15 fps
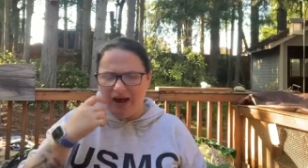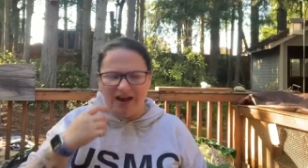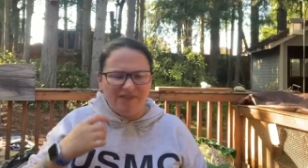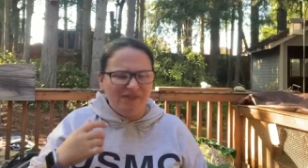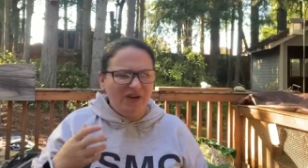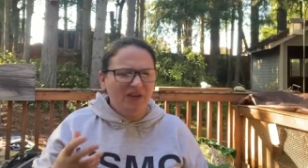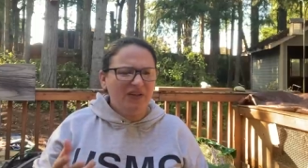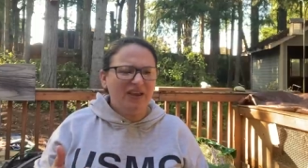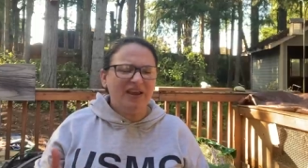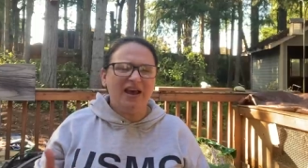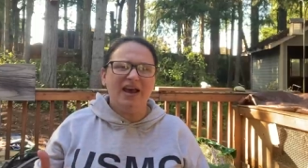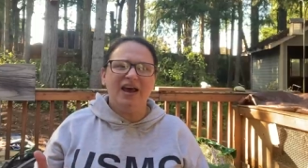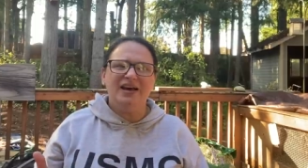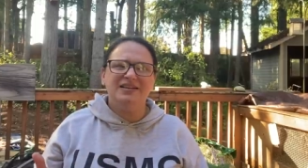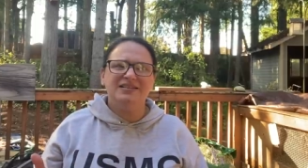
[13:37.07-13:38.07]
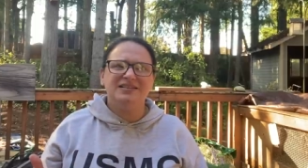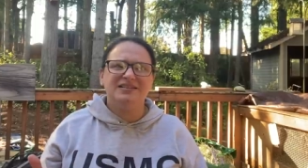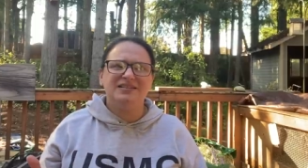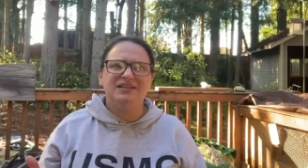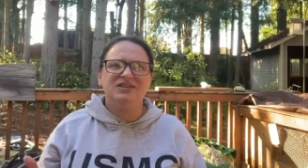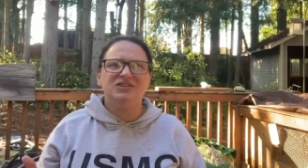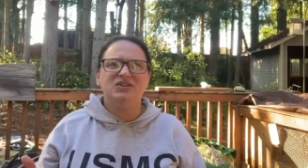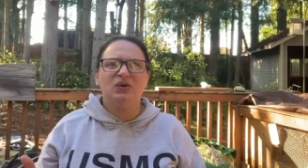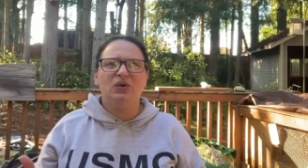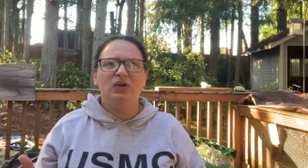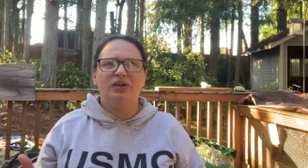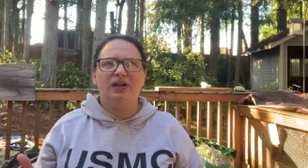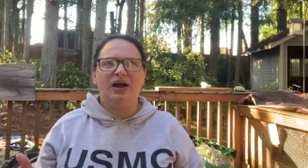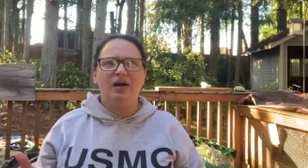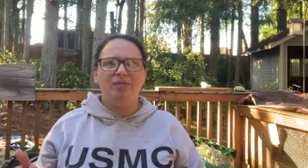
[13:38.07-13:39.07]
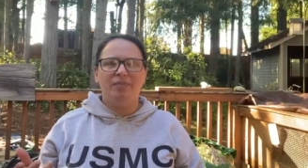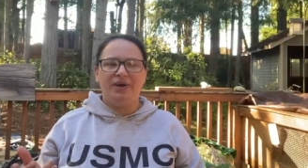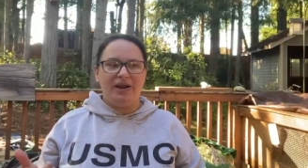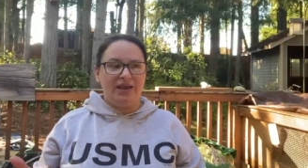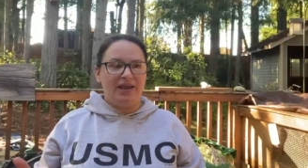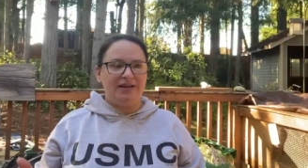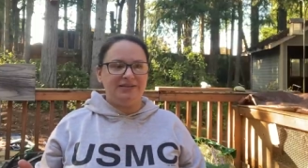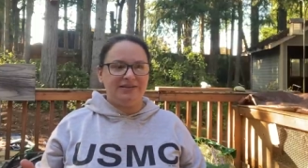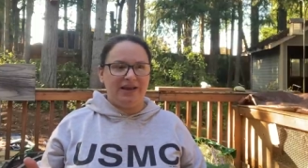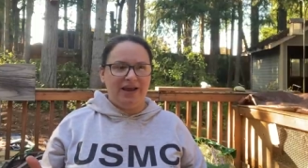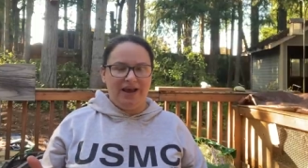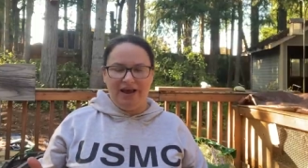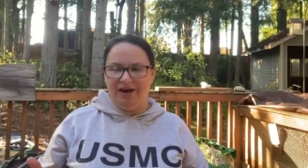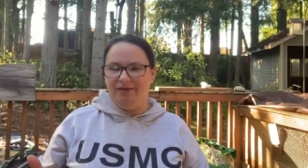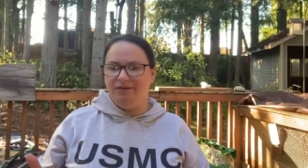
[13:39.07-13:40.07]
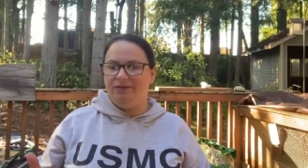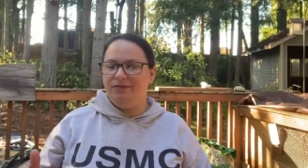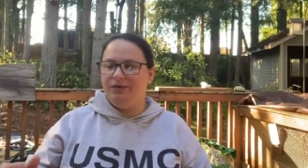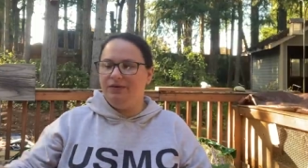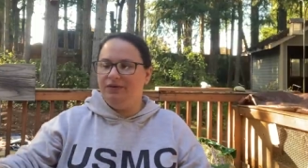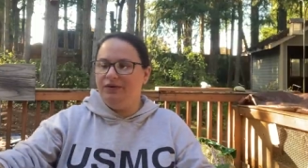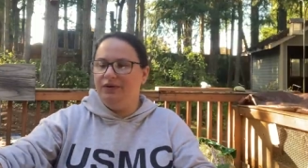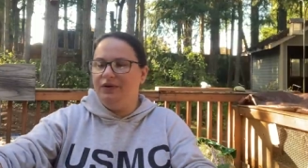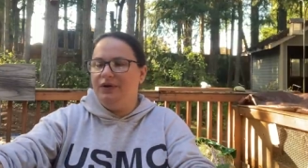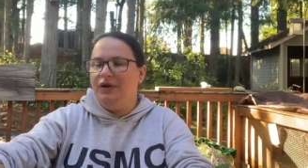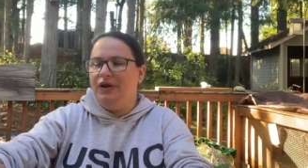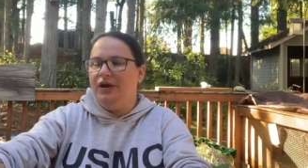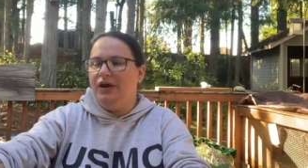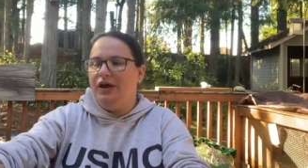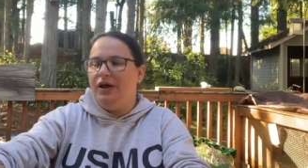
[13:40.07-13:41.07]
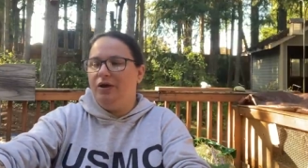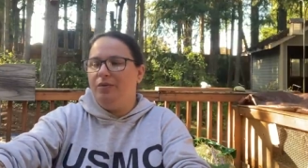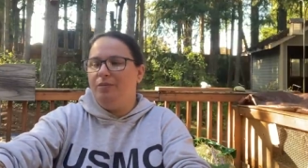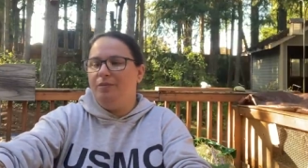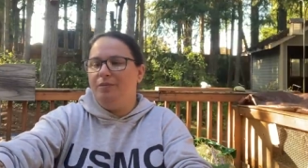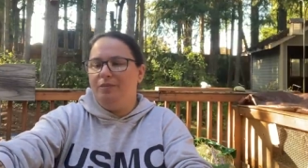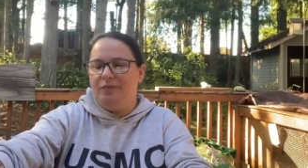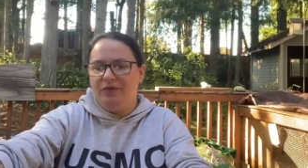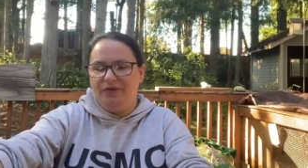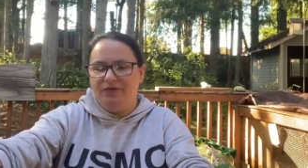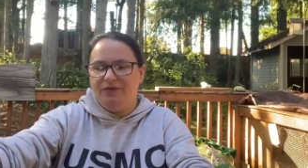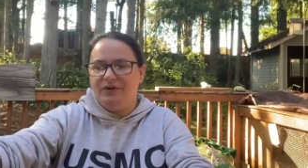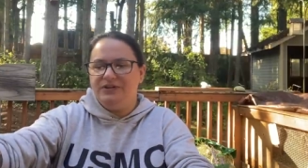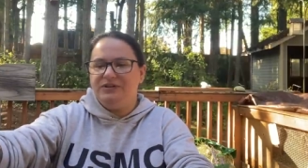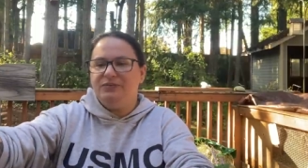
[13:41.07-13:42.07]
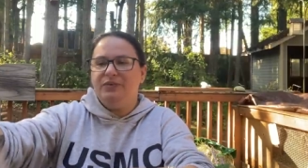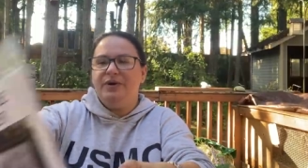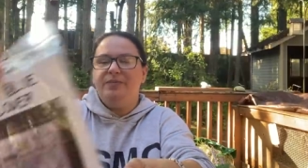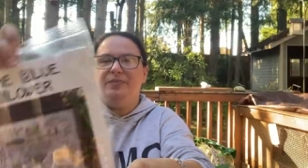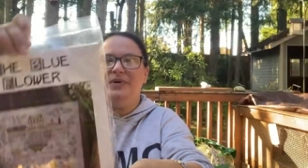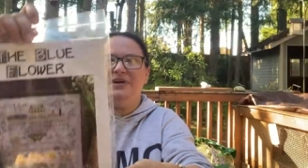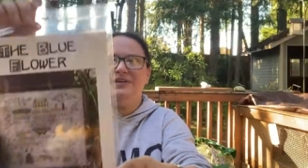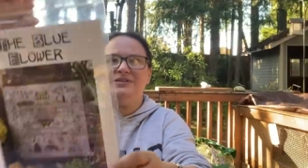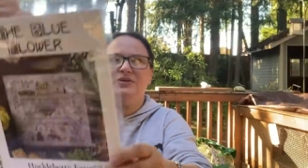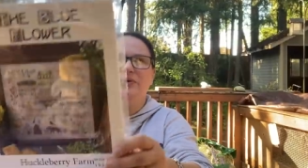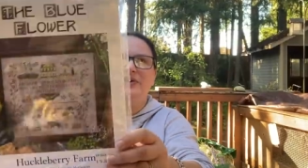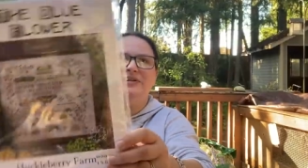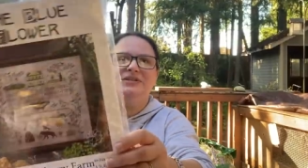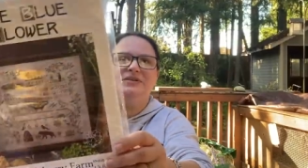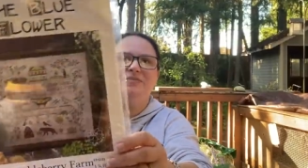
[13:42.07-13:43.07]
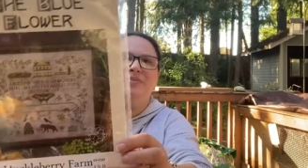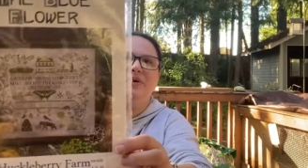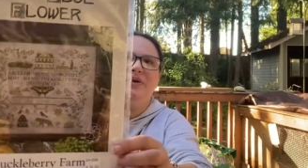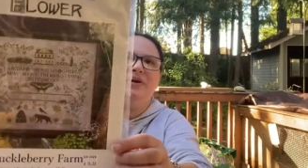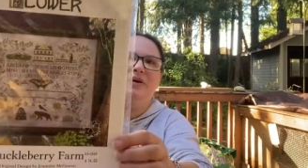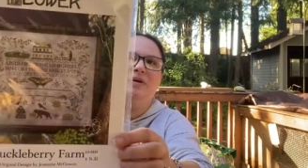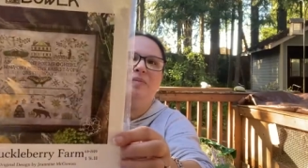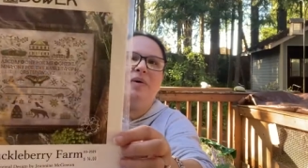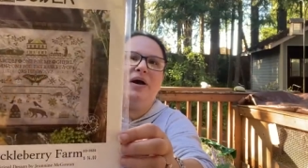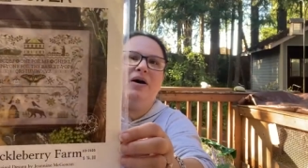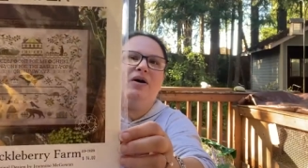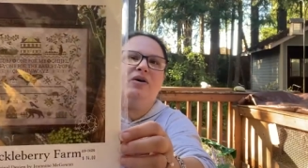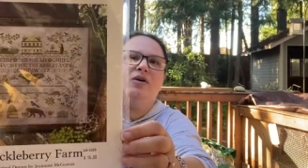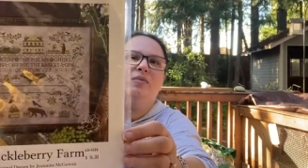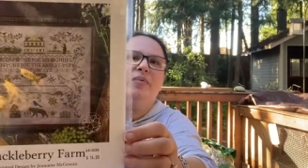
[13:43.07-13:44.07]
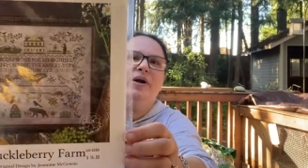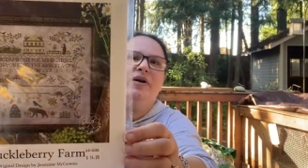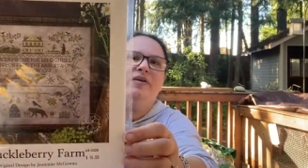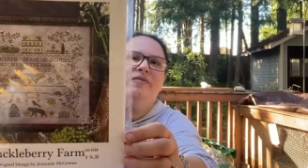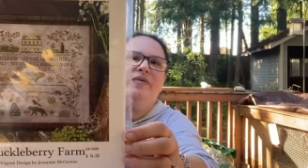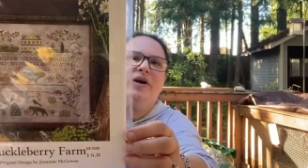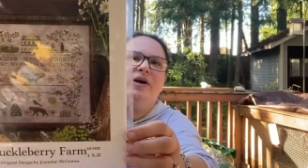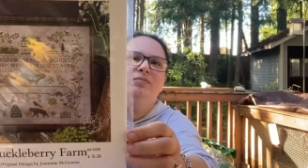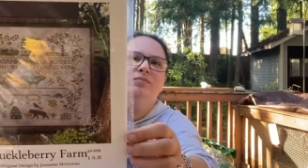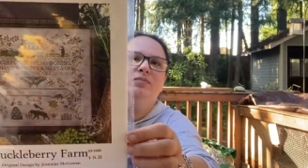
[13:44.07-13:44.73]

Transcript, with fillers: felt like I hadn't stitched a whole lot, but I guess I have. Um, the first whip is going to be my Huckleberry Farm.